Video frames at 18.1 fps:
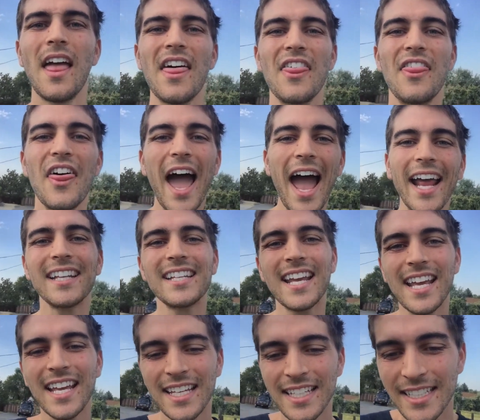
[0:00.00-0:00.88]

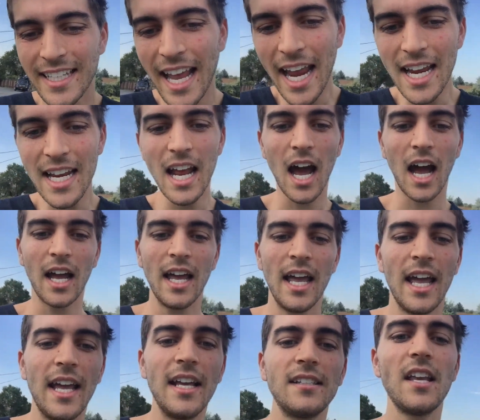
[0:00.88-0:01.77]
that data
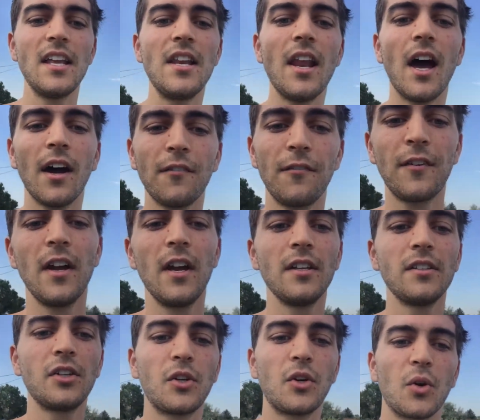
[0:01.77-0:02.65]
is enough
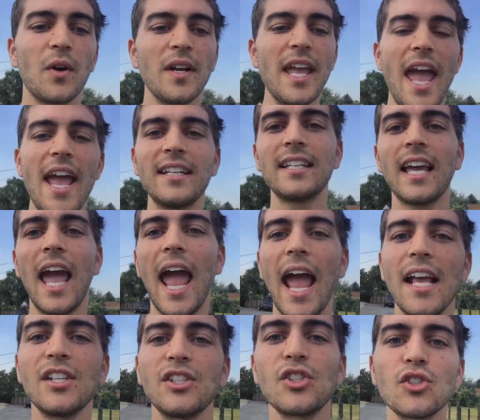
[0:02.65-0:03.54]
to create
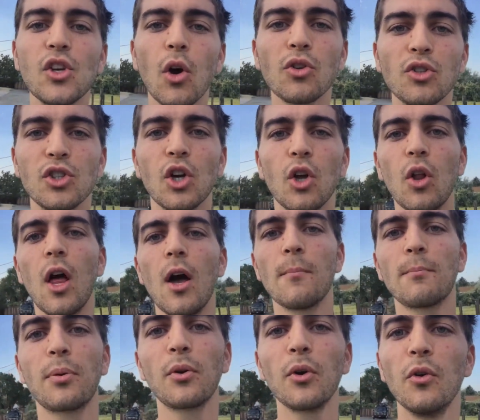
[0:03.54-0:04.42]
a social
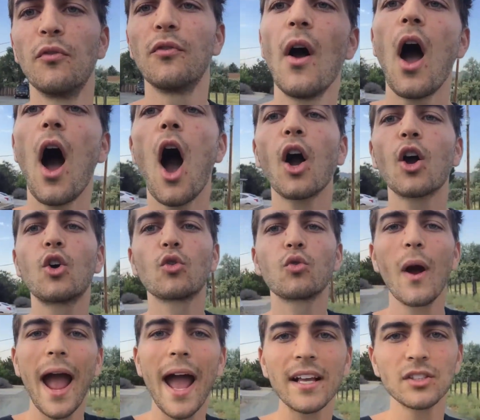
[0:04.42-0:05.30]
proof, a
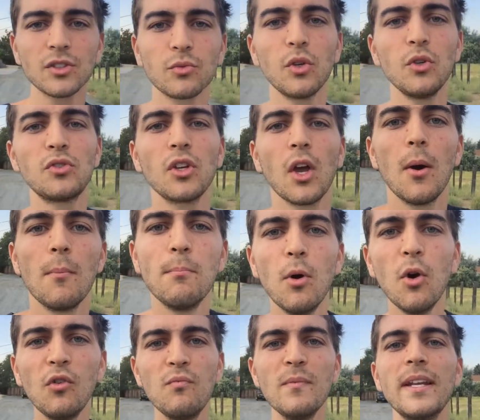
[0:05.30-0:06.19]
grassroots
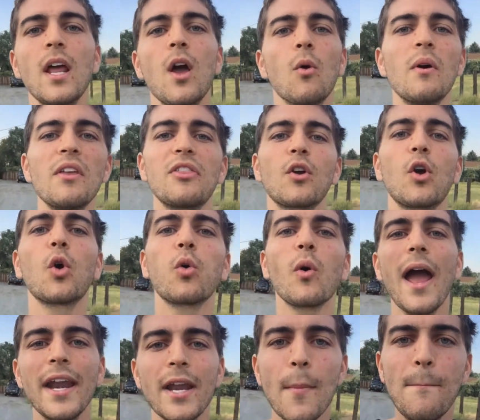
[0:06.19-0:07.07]
movement with
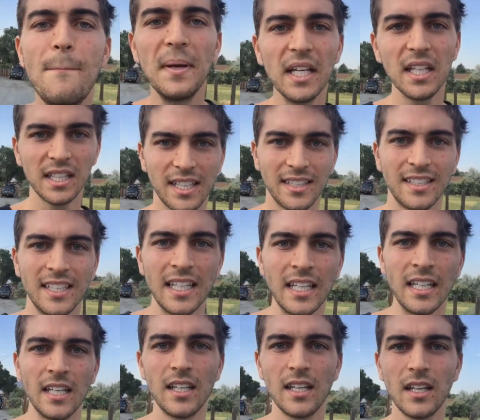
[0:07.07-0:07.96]
credibility.